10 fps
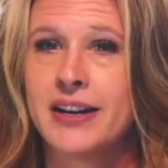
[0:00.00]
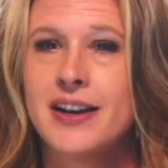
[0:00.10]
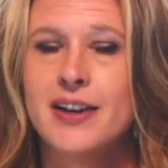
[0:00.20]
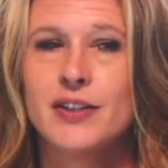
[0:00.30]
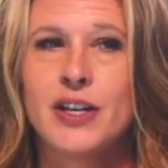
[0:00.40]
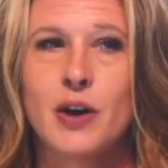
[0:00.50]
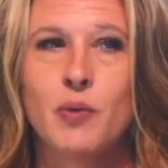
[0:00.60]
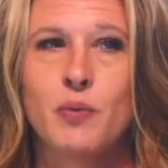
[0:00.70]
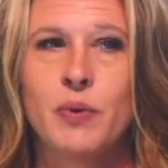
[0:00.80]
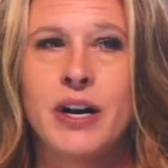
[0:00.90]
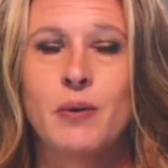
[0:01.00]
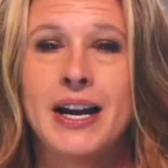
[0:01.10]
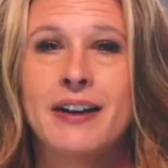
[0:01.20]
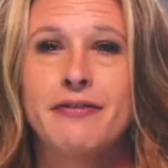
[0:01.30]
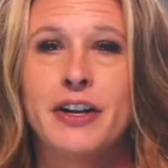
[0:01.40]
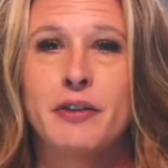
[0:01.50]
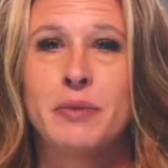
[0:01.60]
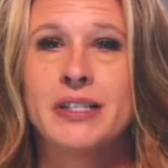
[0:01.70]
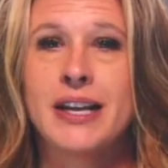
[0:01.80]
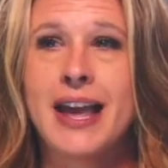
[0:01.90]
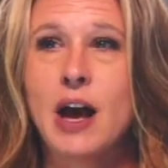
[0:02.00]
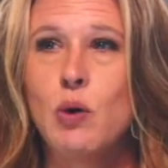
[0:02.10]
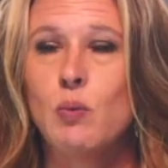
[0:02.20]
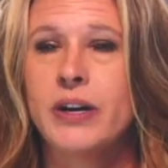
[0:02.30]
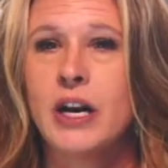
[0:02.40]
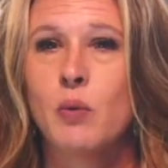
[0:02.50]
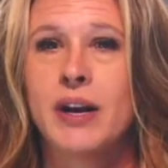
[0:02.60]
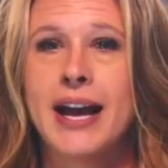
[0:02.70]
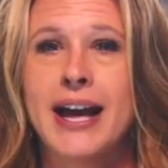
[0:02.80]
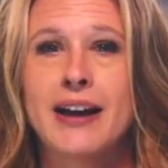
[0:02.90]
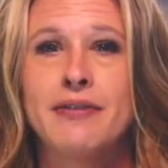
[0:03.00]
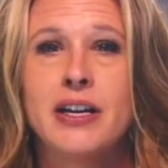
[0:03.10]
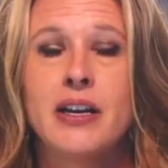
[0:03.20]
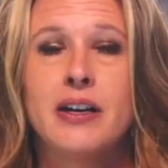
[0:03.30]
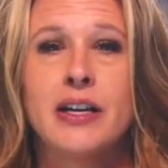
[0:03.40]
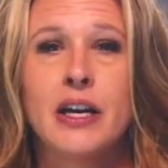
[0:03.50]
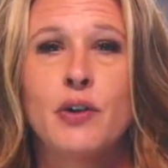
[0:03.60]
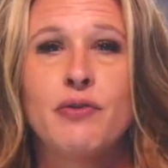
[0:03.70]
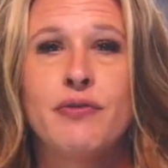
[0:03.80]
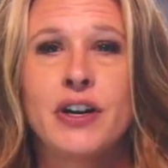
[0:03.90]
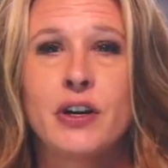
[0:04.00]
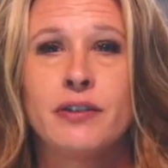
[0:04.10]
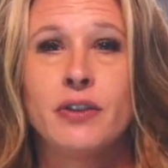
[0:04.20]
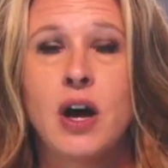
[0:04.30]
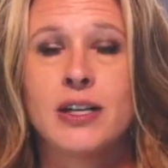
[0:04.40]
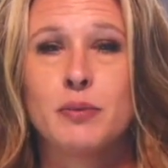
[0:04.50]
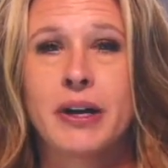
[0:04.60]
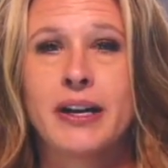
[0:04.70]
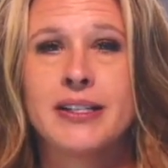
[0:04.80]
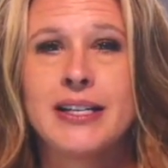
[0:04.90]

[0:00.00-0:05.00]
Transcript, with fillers: So we don't want to have fear of missing out. We don't want to have, you know, fear of loss, because,